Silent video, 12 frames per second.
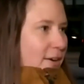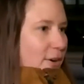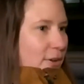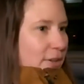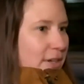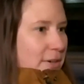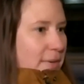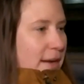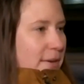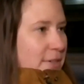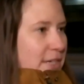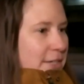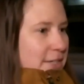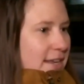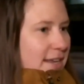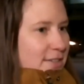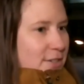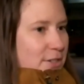all year round here in
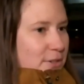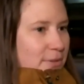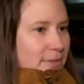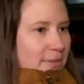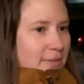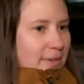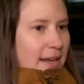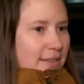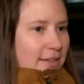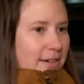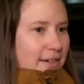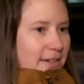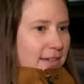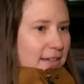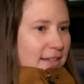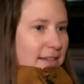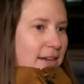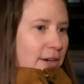Saskatoon, to
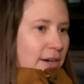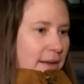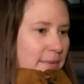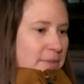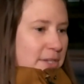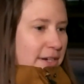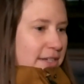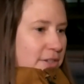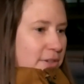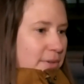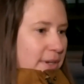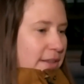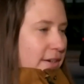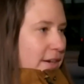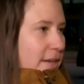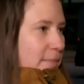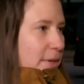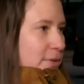either
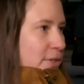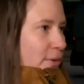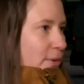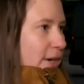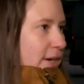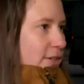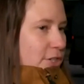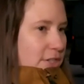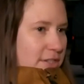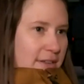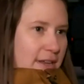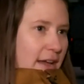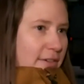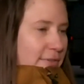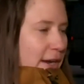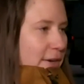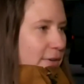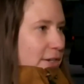commute or just kind
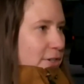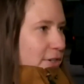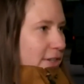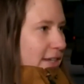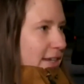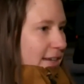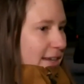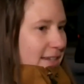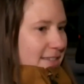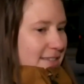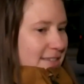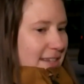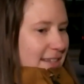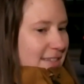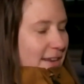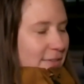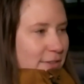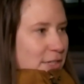of recreationally. It's
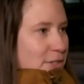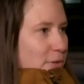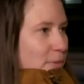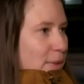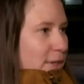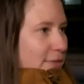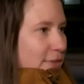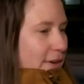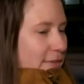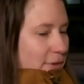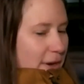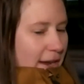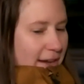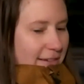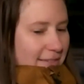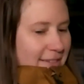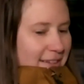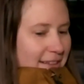definitely doable if you have the right
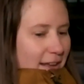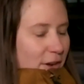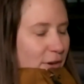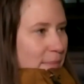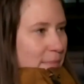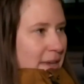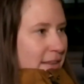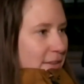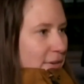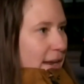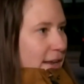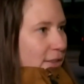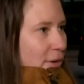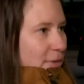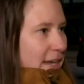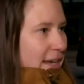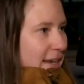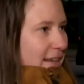equipment and the right
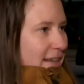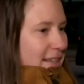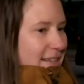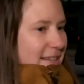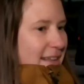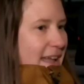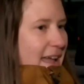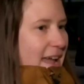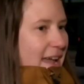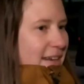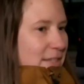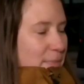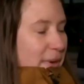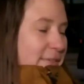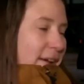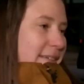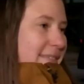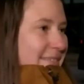clothing, and it's pretty fun.